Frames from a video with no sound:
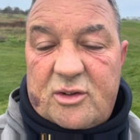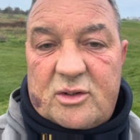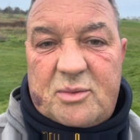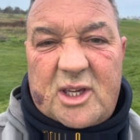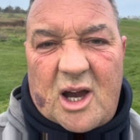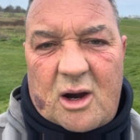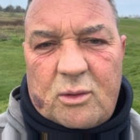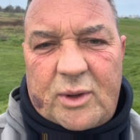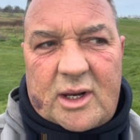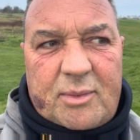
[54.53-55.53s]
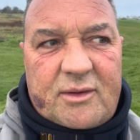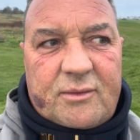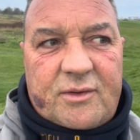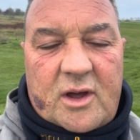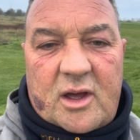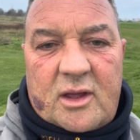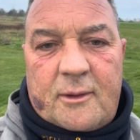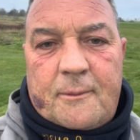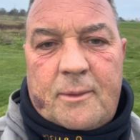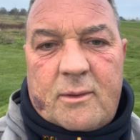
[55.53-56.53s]
It's been cold. We had a bit of 4
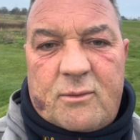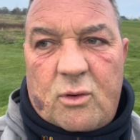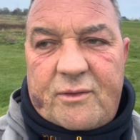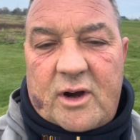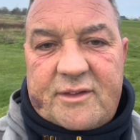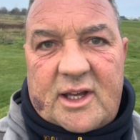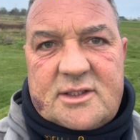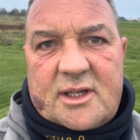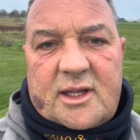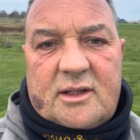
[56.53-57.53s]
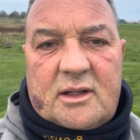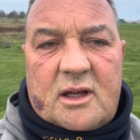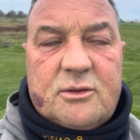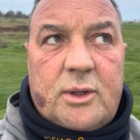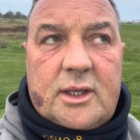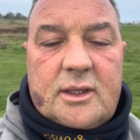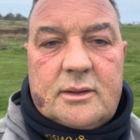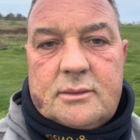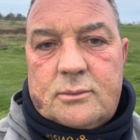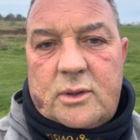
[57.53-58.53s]
or 5 days there last week.
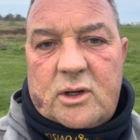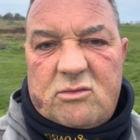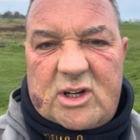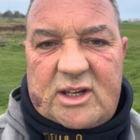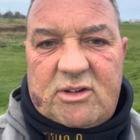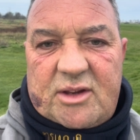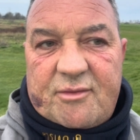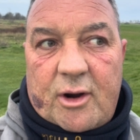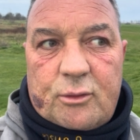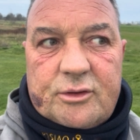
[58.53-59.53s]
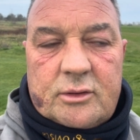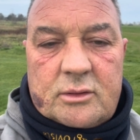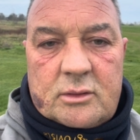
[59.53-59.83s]
We got really frozen.